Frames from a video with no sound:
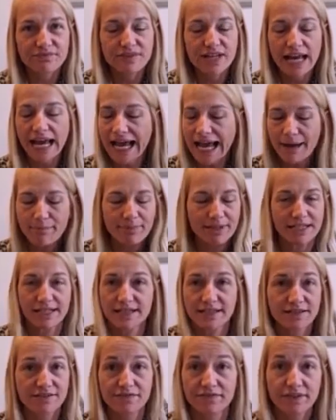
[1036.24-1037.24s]

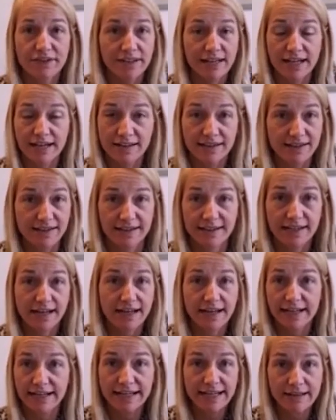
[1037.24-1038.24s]
happiness fell out of the sky
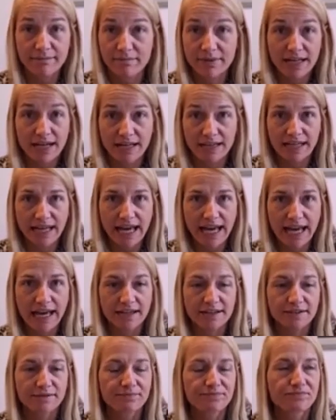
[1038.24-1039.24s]
and hit me on the
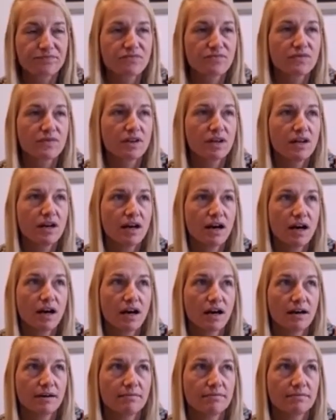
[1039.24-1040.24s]
head.
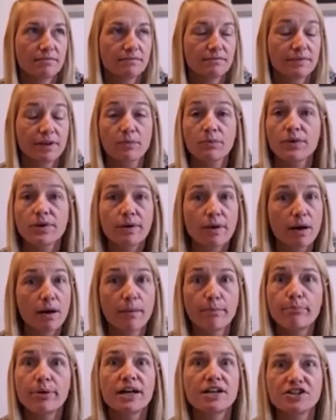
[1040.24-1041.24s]
Um, there were a
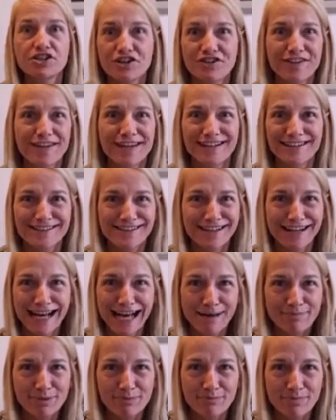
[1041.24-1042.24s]
bunch of things that
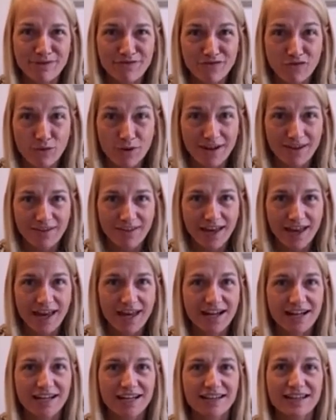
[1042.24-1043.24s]
happened before
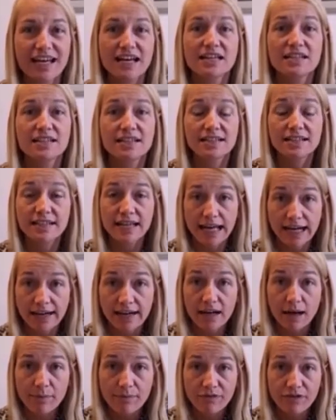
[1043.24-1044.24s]
then that set it
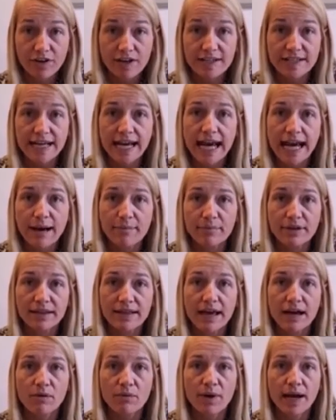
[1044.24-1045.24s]
up for it to happen
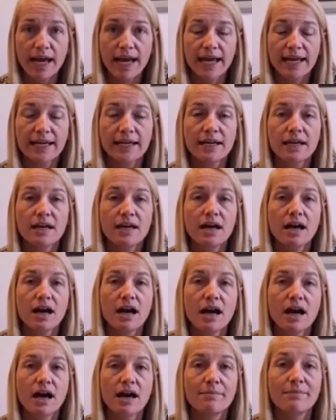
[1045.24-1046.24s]
that way.
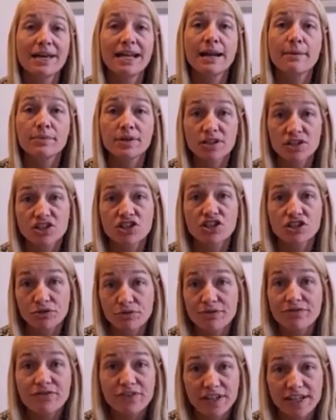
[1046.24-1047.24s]
Um, and I'm going to do
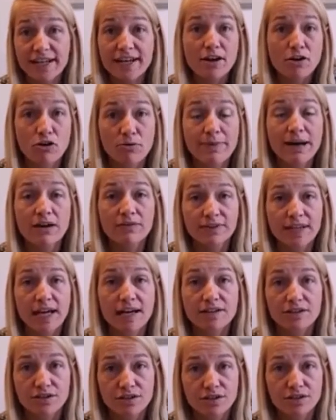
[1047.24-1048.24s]
a video about
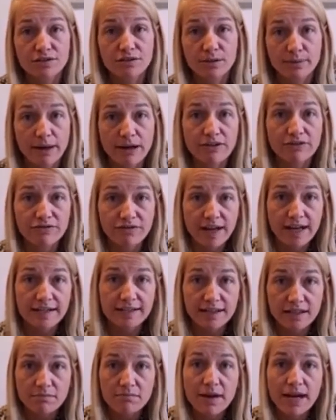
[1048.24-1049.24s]
that too, about
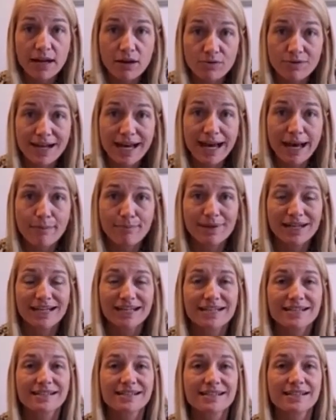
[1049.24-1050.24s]
finding my own
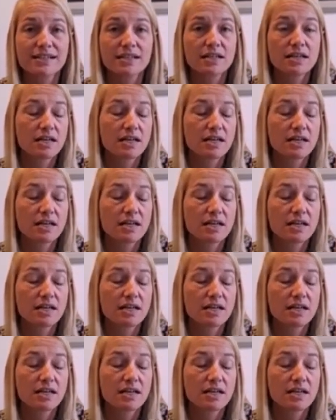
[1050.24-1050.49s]
happiness.